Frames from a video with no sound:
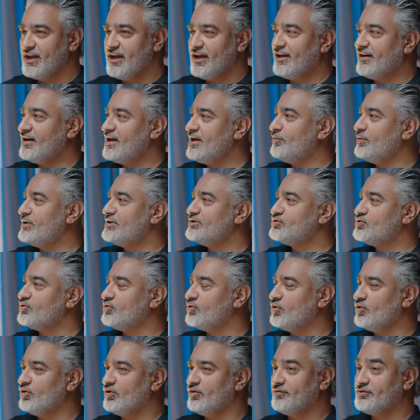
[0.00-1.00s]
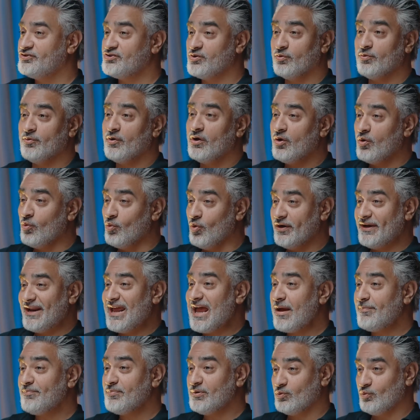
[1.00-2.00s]
And I went to so what
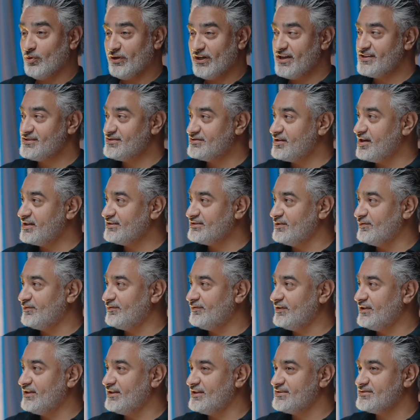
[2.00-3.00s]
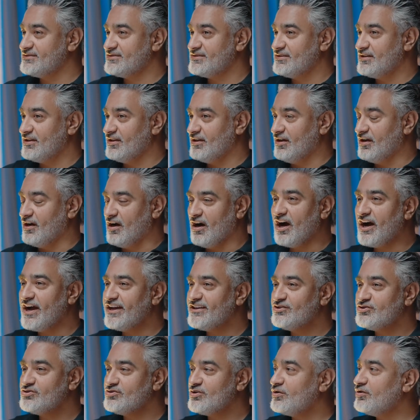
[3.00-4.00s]
happened when I started Phoenix, I
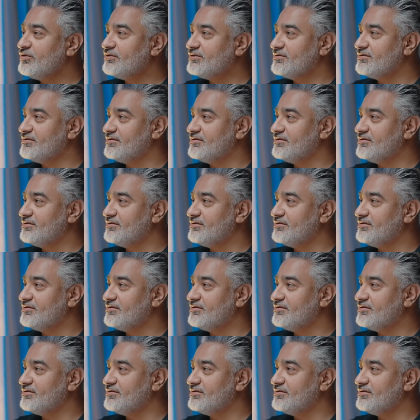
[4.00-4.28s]
sold